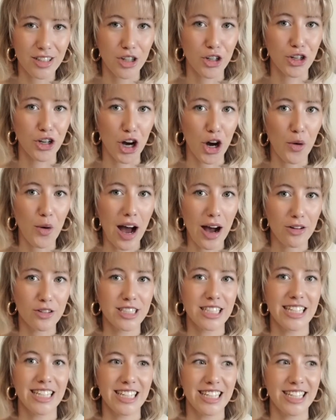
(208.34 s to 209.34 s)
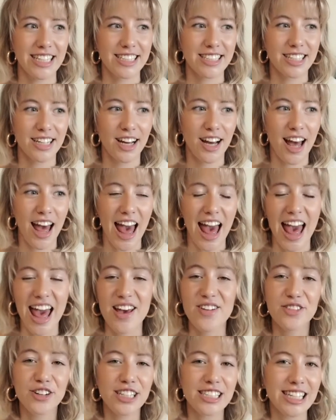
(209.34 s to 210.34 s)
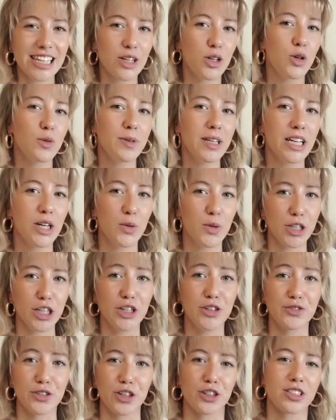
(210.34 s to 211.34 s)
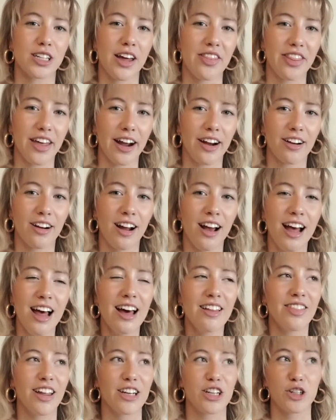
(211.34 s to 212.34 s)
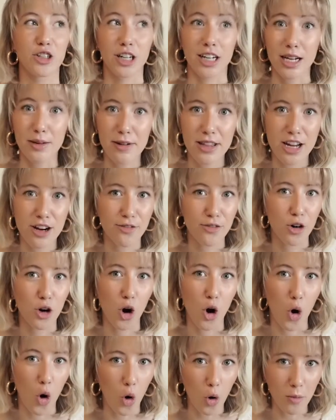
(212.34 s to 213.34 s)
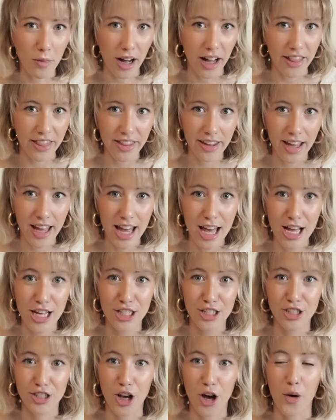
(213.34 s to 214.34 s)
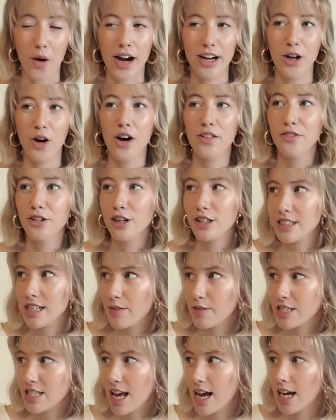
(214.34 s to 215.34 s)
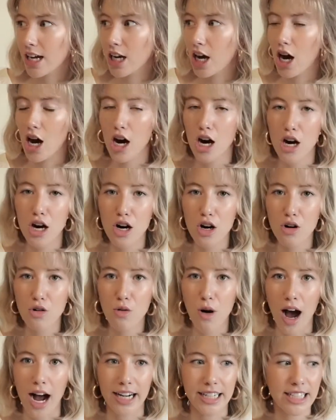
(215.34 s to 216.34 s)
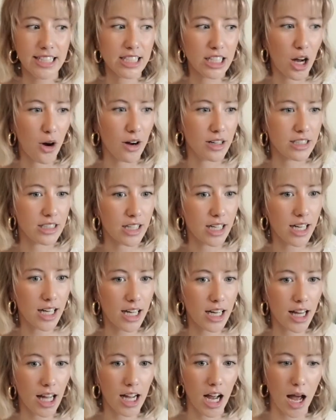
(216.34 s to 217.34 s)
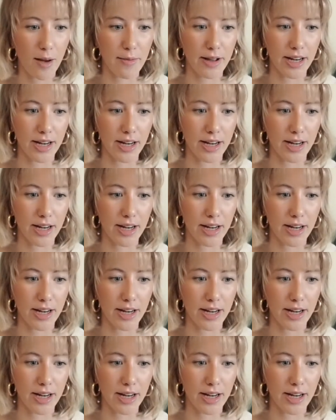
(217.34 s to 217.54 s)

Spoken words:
go out to eat every single meal when you first get there. Like, you're gonna be there for a whole month. So I know at first I was like, oh, I need to go out to eat. Like, I'm